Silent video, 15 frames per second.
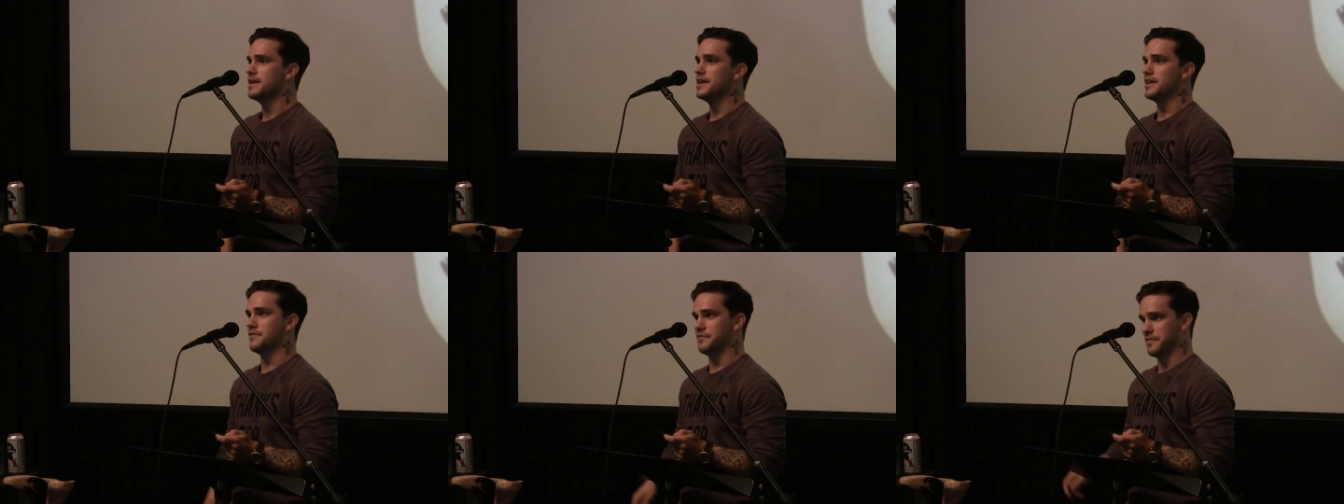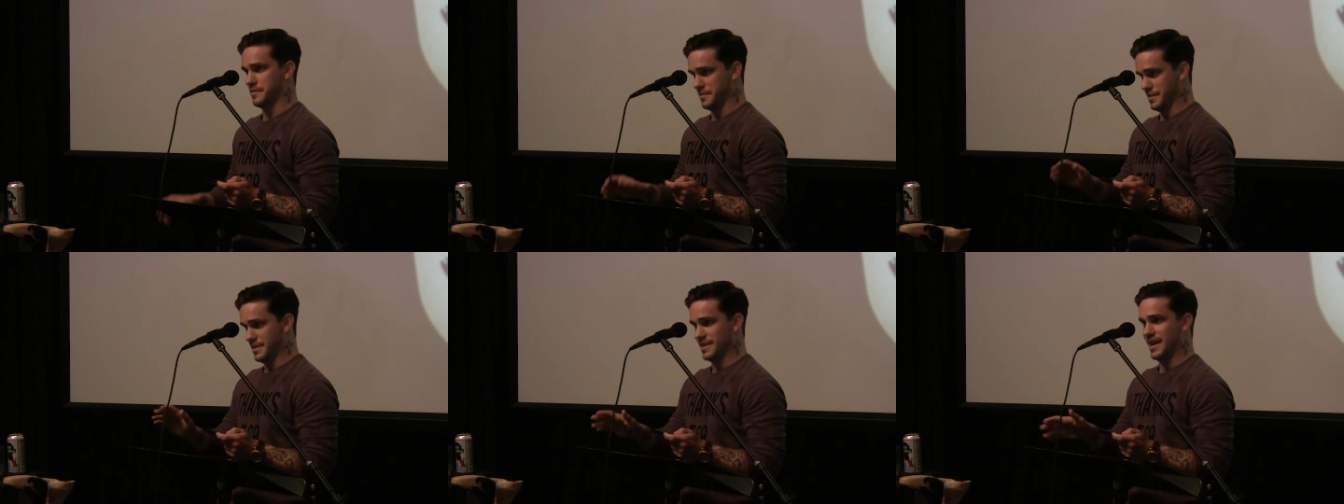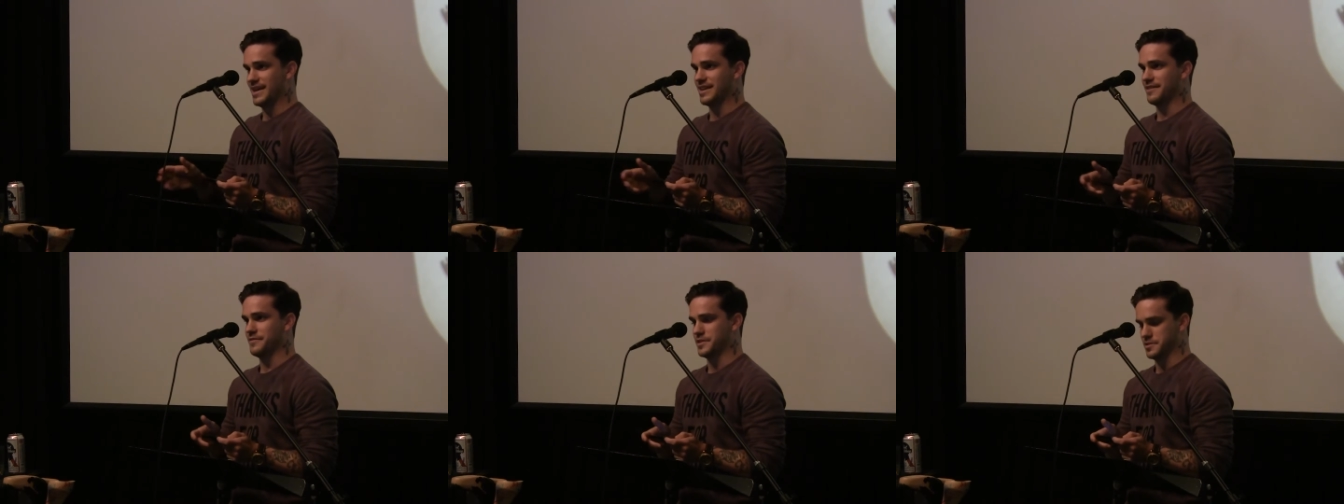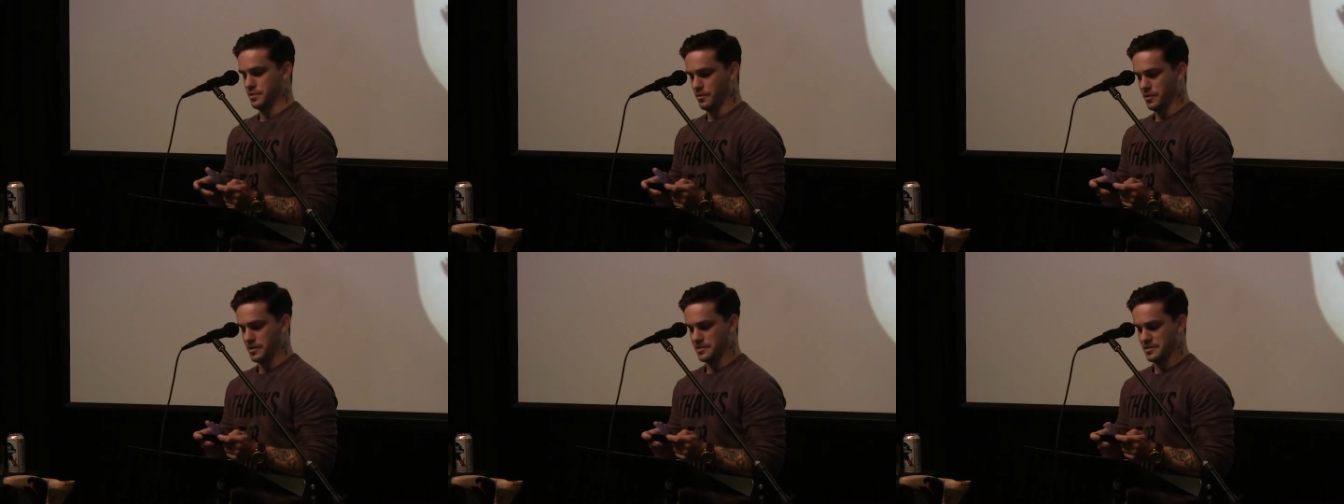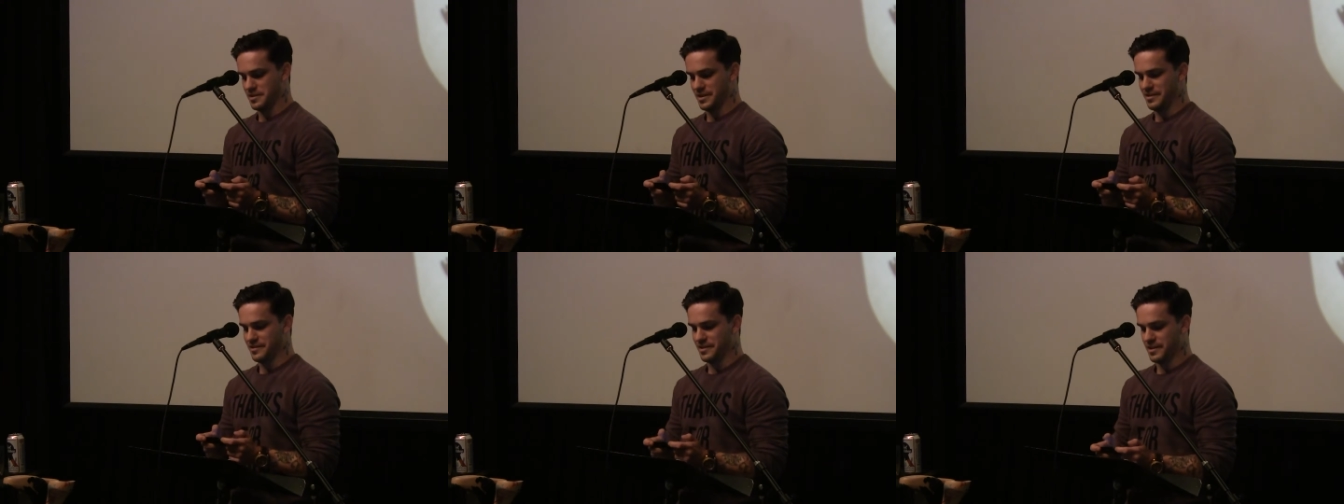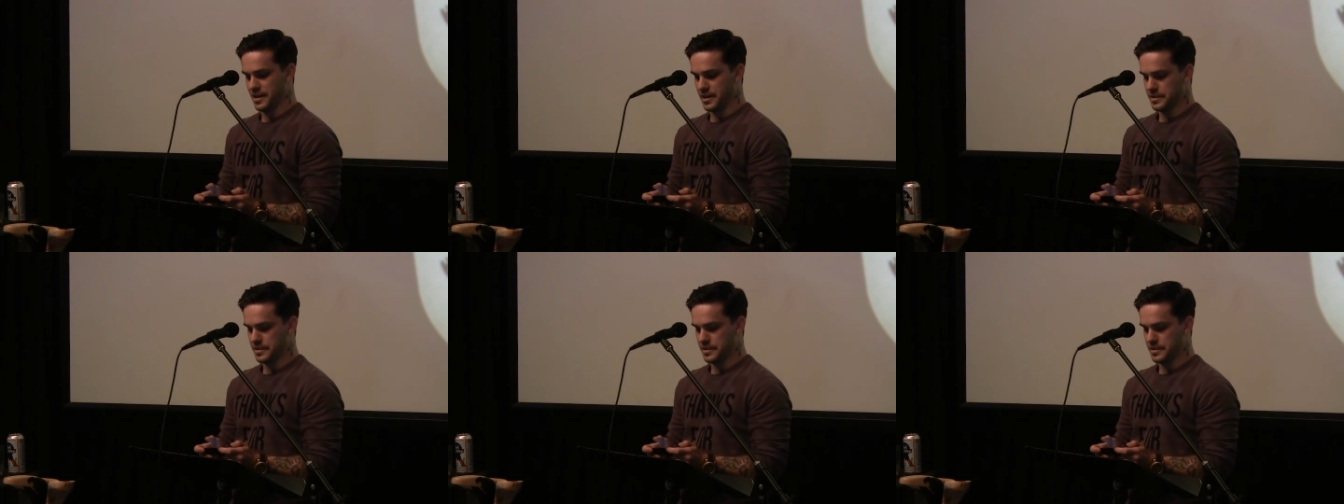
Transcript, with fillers: If, if any of his lawyers are good